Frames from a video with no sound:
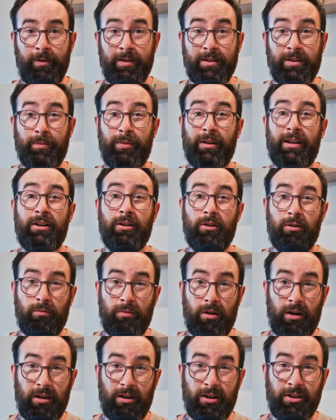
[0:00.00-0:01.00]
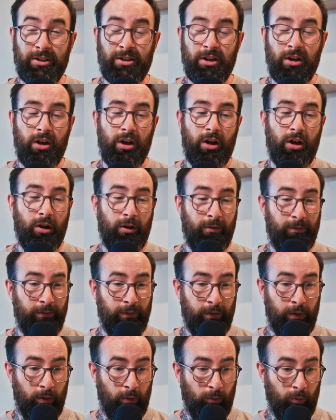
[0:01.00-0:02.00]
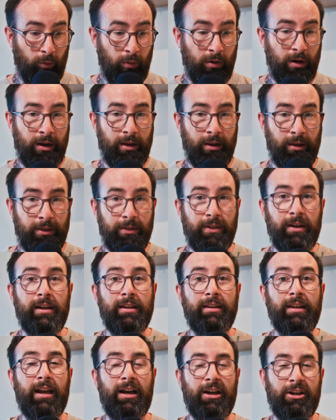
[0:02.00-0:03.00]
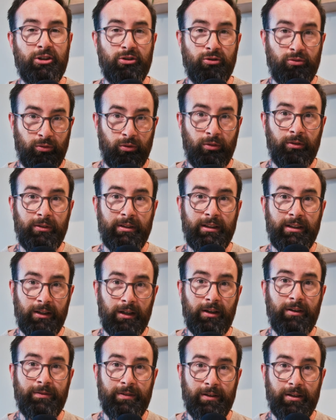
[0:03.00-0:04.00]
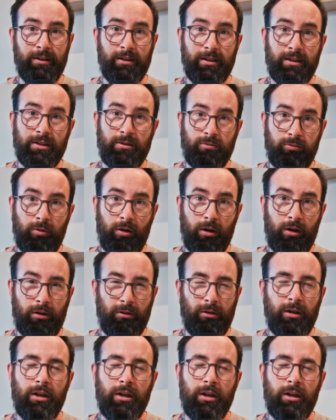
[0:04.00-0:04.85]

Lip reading: is to play homage of the one thing that I truly love in this world,